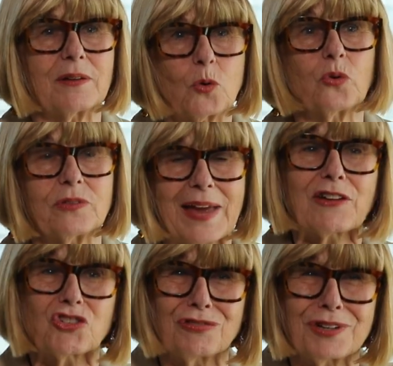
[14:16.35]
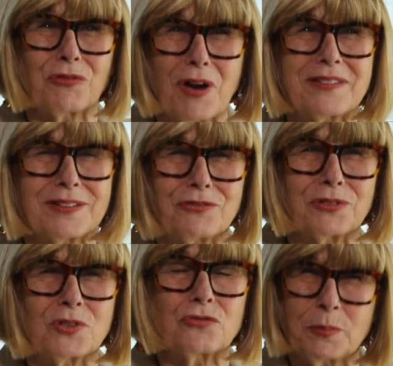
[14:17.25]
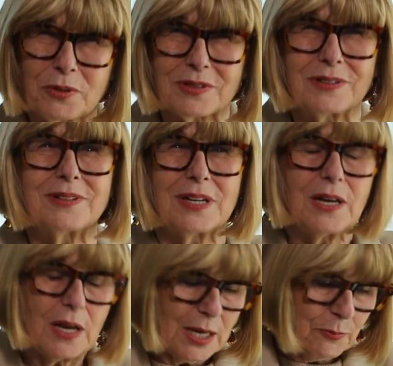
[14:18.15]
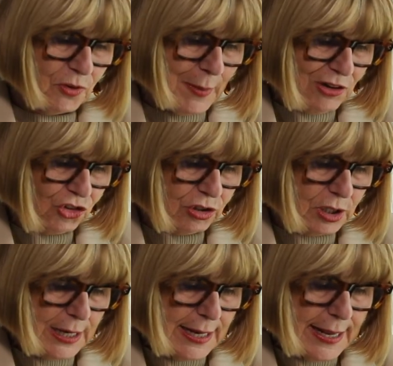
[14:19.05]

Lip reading: course of action arising from attributed information,